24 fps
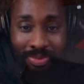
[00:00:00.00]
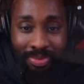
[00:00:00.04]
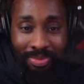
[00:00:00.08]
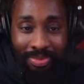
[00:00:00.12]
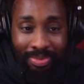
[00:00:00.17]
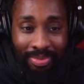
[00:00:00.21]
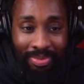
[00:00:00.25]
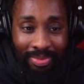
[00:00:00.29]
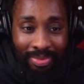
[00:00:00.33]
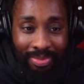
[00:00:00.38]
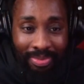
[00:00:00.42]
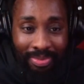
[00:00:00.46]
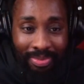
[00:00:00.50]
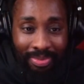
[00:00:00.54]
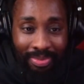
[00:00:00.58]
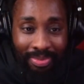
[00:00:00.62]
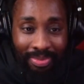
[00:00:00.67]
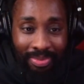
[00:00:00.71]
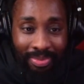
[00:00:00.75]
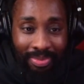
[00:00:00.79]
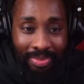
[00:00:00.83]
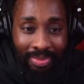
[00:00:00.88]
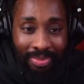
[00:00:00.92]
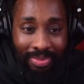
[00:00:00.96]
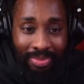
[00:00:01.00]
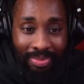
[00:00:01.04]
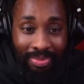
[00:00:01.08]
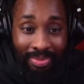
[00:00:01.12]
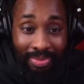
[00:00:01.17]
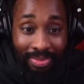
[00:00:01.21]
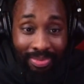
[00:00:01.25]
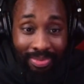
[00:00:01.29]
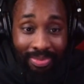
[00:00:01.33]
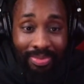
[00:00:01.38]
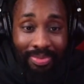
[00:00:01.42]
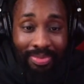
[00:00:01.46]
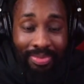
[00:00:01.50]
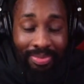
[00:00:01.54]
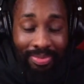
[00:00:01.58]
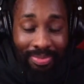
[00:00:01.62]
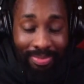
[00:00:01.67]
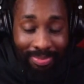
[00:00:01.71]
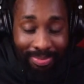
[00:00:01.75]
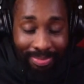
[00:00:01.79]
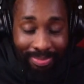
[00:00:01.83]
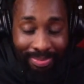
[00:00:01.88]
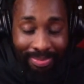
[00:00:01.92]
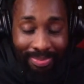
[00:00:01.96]

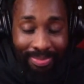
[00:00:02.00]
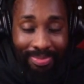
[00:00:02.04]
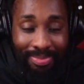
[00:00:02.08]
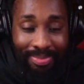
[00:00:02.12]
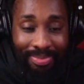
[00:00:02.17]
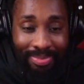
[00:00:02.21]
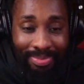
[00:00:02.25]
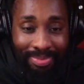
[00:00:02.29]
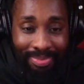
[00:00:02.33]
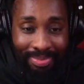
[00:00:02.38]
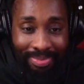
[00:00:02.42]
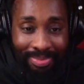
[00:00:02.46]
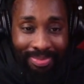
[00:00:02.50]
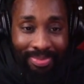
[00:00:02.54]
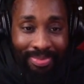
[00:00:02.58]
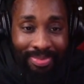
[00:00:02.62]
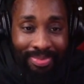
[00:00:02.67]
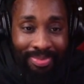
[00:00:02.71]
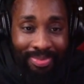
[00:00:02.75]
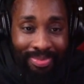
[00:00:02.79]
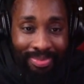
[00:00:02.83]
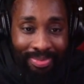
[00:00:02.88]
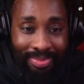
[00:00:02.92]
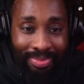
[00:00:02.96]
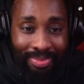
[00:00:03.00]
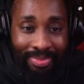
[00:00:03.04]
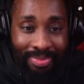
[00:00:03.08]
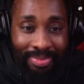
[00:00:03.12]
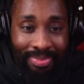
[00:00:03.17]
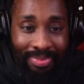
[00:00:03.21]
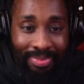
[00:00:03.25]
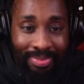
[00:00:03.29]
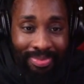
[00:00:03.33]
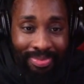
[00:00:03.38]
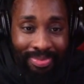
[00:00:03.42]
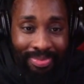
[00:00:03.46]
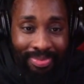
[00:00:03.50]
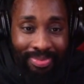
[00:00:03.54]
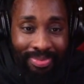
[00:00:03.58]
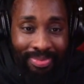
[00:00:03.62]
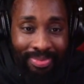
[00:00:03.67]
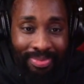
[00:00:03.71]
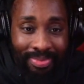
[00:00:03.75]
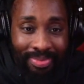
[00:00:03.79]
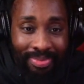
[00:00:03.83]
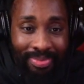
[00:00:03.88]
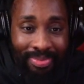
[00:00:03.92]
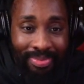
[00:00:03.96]

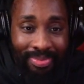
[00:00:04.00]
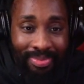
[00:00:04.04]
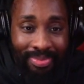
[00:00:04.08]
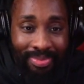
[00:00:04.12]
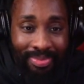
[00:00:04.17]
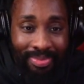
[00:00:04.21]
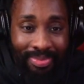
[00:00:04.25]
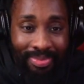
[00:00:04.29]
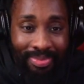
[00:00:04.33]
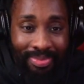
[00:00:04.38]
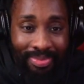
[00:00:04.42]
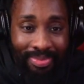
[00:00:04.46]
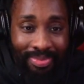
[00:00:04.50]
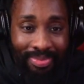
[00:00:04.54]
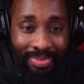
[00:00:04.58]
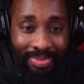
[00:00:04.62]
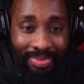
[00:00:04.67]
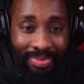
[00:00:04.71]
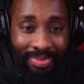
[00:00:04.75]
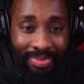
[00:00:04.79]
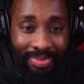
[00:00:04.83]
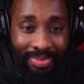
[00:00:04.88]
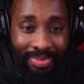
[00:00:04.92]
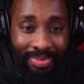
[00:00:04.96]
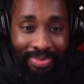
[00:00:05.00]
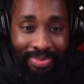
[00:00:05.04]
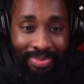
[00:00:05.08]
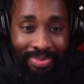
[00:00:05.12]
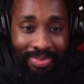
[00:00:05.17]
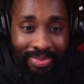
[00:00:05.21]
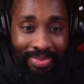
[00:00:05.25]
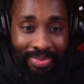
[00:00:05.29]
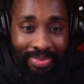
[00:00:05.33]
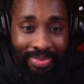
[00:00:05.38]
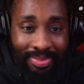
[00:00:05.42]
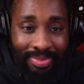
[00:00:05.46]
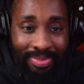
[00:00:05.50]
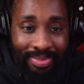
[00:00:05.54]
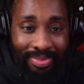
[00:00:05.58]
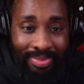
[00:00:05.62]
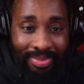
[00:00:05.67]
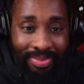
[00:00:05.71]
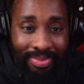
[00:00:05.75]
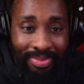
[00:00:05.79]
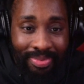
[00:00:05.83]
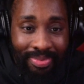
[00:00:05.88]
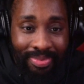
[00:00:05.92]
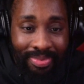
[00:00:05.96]

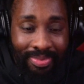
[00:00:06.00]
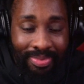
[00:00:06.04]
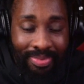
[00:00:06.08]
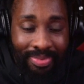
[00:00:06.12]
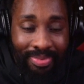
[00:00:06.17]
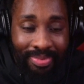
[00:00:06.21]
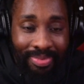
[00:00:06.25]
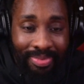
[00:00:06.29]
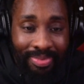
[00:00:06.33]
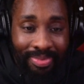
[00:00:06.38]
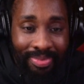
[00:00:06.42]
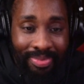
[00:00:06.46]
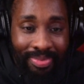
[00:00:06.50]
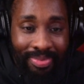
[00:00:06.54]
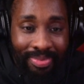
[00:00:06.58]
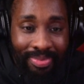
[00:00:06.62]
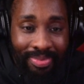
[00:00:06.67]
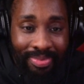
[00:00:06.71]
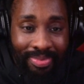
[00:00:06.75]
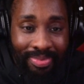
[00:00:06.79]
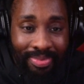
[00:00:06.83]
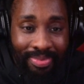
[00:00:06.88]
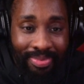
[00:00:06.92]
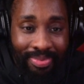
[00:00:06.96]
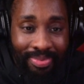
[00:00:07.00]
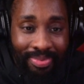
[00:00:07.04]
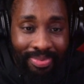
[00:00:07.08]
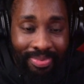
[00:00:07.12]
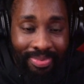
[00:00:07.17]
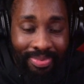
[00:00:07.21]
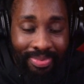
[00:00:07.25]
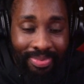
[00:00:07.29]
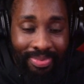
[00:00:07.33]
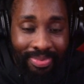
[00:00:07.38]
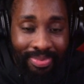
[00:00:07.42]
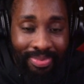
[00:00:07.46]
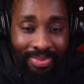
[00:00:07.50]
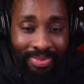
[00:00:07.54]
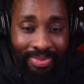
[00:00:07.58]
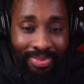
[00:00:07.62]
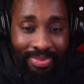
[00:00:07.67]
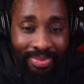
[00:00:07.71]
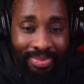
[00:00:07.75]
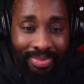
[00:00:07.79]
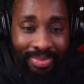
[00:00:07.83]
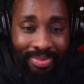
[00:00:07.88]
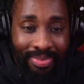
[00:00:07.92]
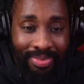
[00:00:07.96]
(silent)